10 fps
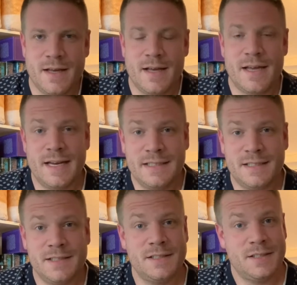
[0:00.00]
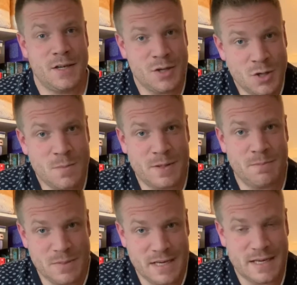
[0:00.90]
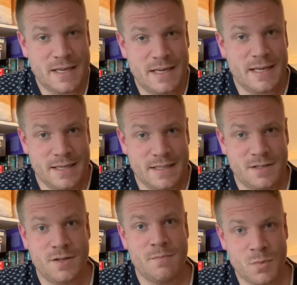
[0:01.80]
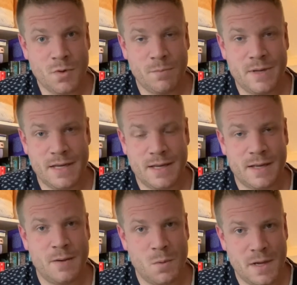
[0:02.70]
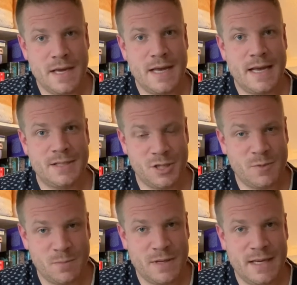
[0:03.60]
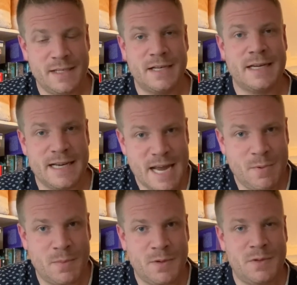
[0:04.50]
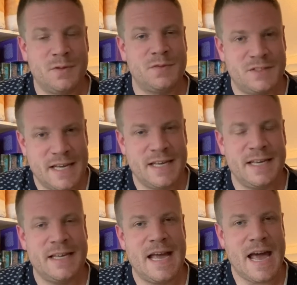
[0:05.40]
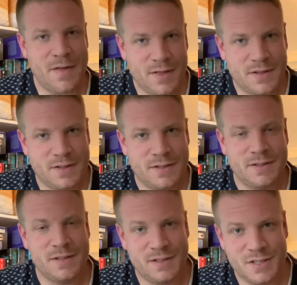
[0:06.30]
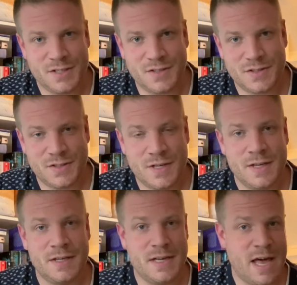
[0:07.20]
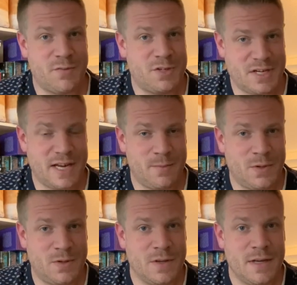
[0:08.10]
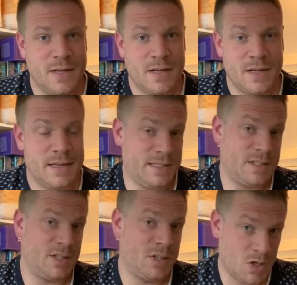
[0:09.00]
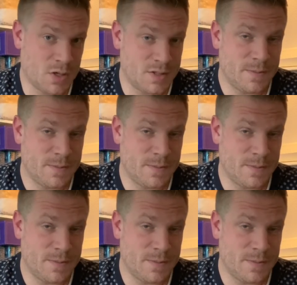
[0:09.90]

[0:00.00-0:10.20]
In essence, a human being is a moral being. We, as human beings, are capable of taking ethical decisions. The average animal is not.